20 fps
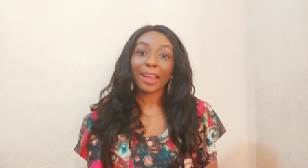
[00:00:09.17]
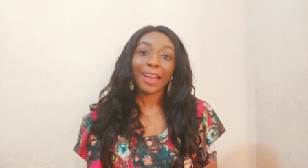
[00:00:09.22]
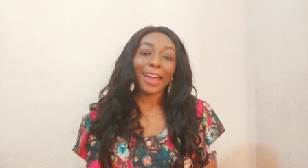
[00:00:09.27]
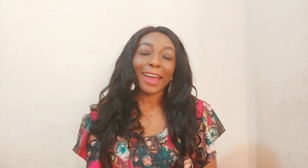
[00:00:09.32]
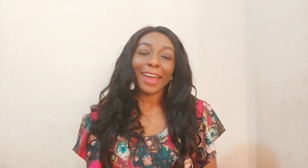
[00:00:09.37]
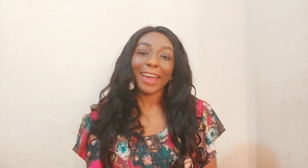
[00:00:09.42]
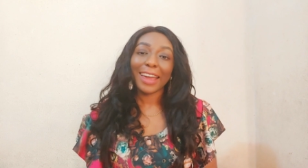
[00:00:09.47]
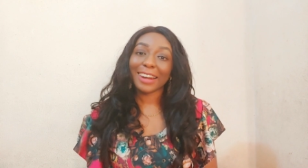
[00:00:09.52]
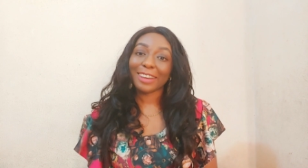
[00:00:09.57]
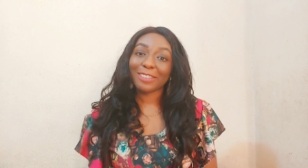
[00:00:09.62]

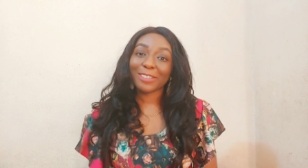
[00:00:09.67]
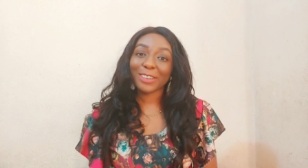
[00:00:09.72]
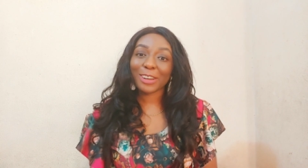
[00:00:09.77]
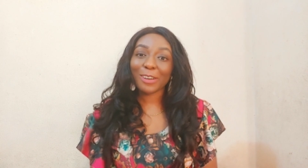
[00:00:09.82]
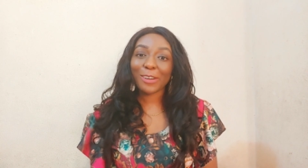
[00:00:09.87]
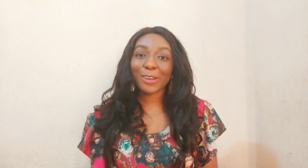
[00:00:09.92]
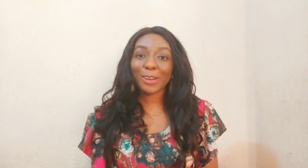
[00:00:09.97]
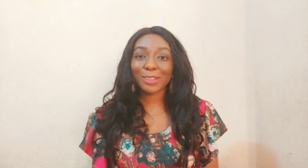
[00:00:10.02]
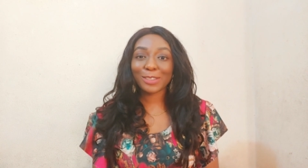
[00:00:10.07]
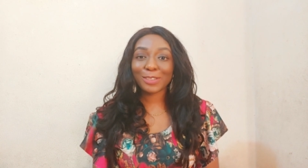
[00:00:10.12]
Hello everybody,
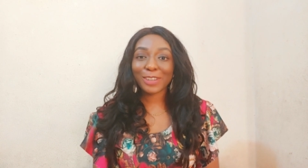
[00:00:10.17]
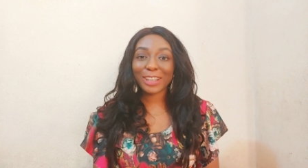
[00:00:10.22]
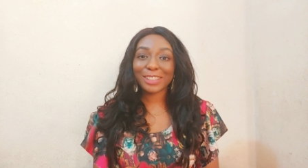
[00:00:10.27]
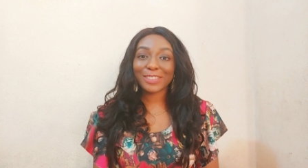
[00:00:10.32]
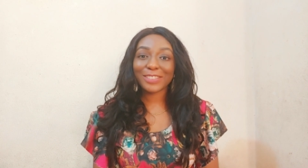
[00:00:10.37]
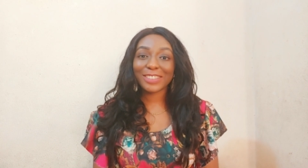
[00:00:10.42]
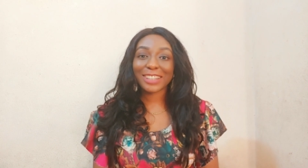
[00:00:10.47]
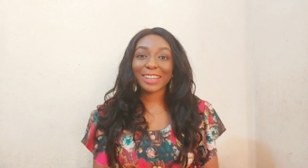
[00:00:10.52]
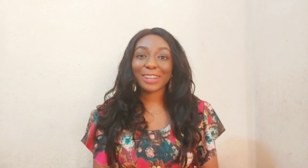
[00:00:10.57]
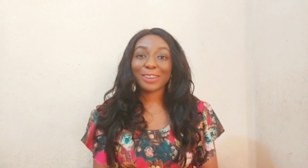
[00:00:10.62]
welcome to my YouTube
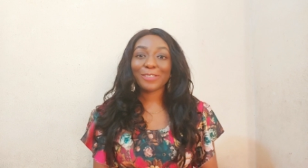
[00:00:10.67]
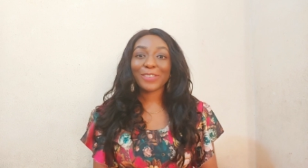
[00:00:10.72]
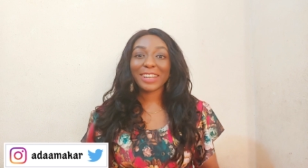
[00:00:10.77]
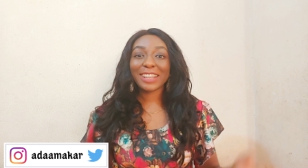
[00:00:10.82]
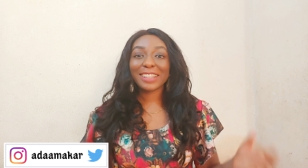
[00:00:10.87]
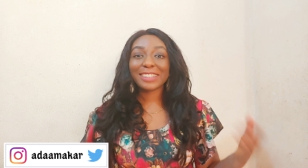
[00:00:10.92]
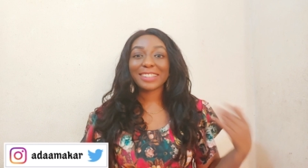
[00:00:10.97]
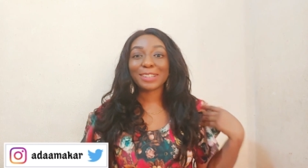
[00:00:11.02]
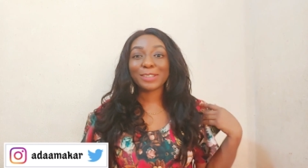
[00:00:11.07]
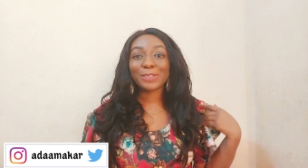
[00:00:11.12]
channel. My
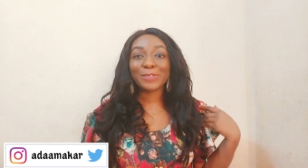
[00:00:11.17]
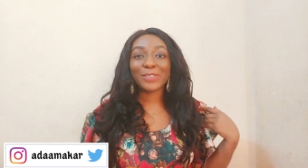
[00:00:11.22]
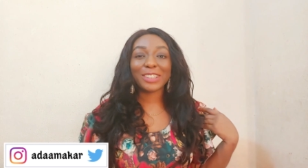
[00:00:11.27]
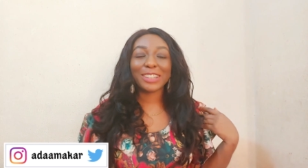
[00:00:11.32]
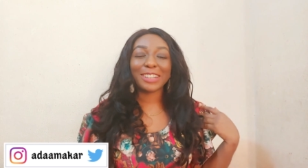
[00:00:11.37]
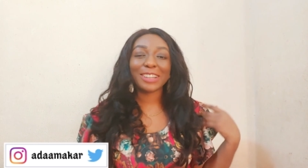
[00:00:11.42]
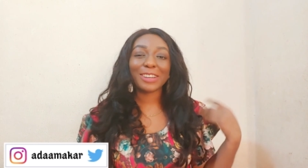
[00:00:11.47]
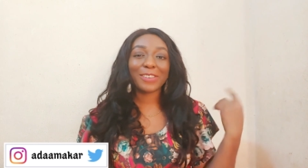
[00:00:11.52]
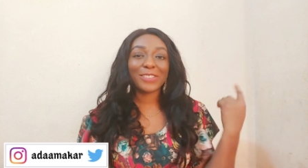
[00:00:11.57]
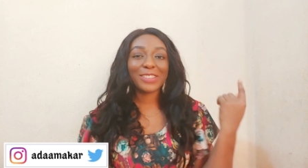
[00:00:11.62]
name is
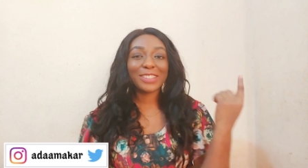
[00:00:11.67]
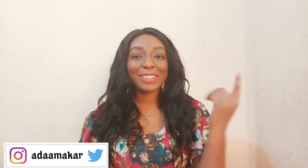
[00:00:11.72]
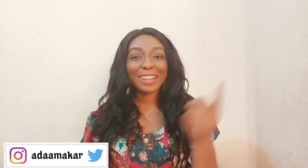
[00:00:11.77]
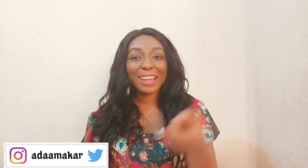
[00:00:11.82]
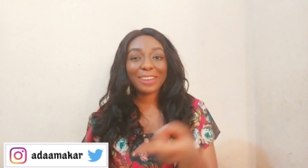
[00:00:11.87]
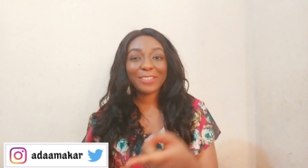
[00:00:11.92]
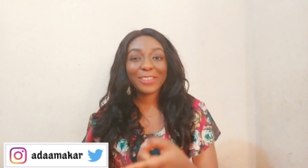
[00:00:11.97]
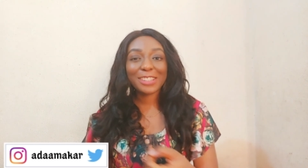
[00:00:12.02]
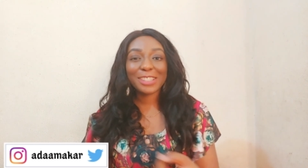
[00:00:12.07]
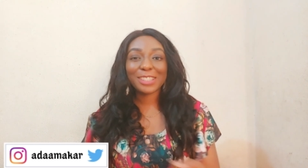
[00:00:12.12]
Adobinoli, coming to
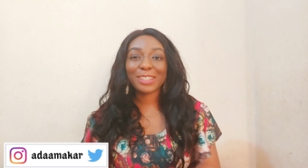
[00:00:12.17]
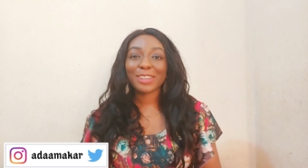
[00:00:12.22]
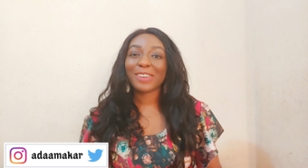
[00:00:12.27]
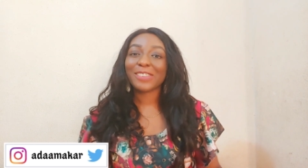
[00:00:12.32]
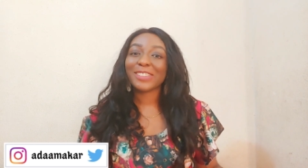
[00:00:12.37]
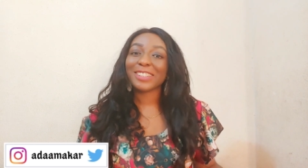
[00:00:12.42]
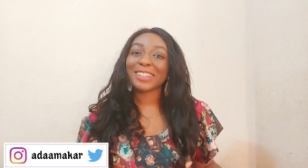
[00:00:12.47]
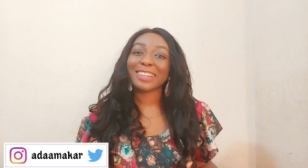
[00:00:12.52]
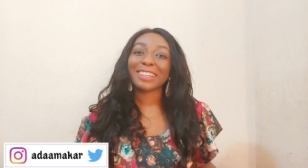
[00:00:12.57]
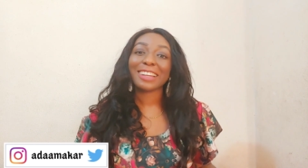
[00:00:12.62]
live from City
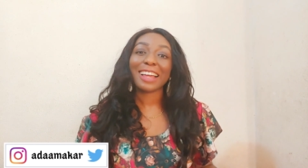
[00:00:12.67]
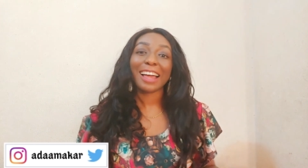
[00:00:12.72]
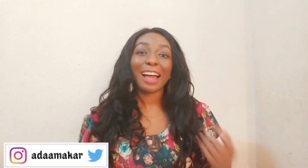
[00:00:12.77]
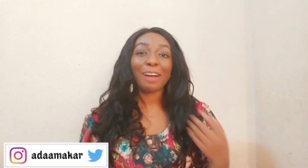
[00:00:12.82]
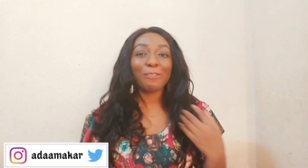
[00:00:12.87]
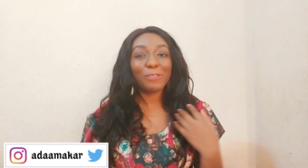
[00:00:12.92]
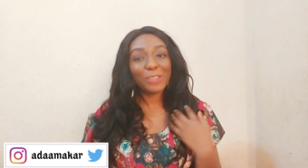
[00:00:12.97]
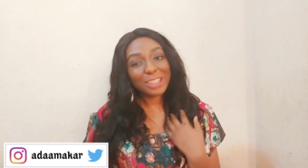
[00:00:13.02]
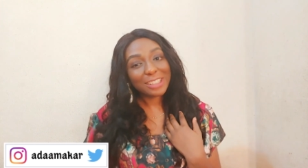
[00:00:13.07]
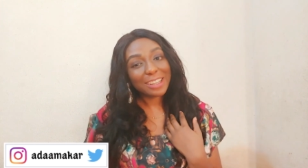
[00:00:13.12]

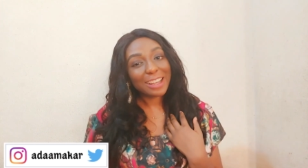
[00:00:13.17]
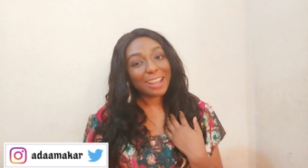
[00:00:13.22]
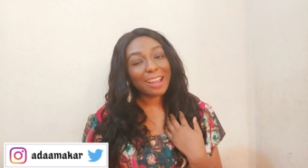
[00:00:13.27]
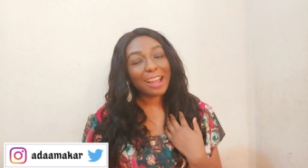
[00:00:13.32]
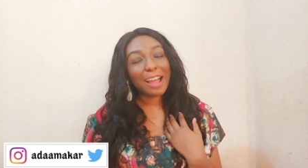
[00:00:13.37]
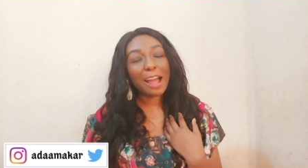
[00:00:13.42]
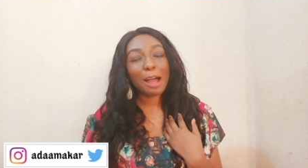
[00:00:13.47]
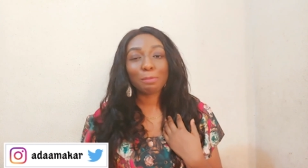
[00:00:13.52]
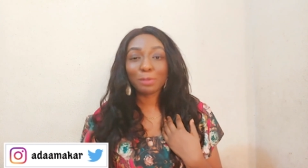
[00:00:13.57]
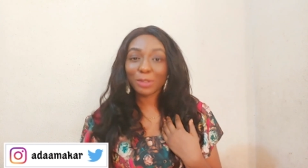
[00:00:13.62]

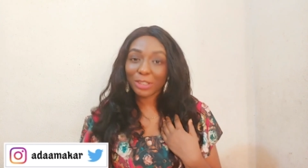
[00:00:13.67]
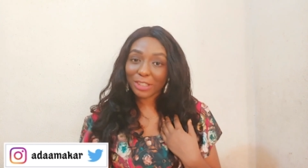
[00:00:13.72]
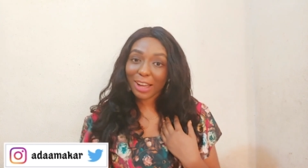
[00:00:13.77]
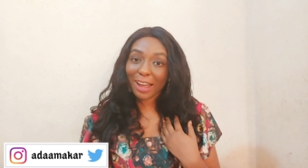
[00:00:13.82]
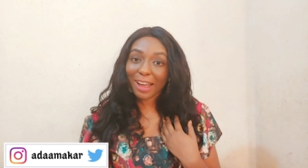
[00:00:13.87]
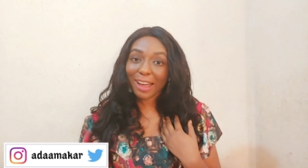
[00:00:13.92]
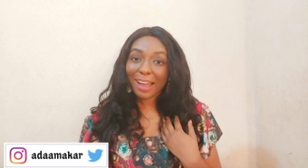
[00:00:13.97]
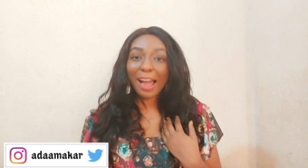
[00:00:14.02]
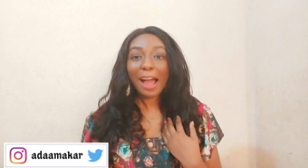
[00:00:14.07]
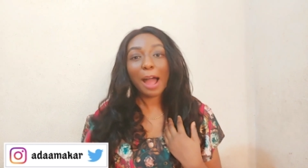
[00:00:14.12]

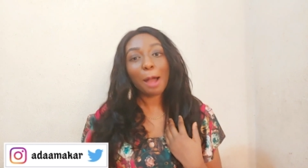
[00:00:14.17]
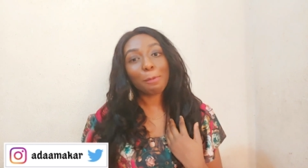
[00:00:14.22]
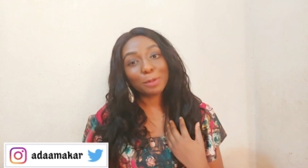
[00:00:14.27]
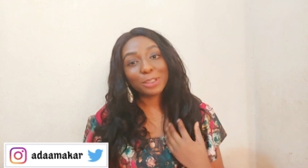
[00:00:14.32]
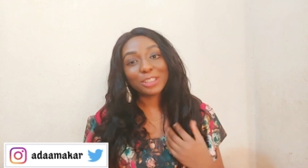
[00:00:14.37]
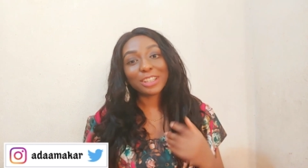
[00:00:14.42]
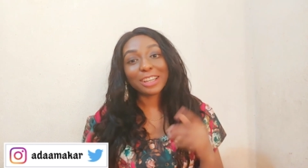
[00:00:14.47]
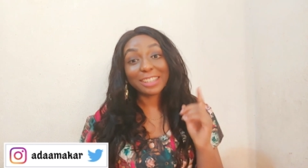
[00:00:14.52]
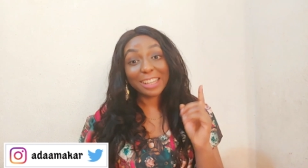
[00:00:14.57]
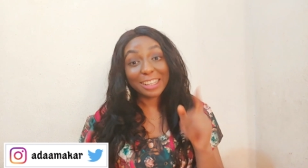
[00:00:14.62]

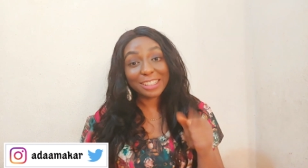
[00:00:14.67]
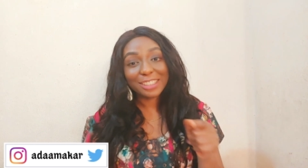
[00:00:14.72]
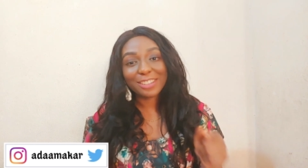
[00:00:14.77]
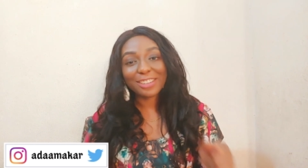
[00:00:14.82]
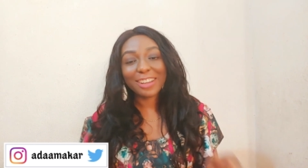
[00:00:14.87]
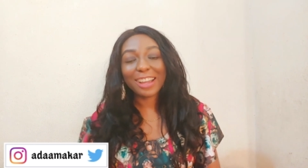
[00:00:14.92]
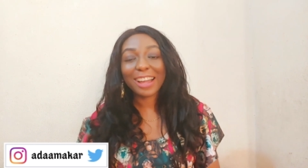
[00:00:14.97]
Abuja, Nigeria.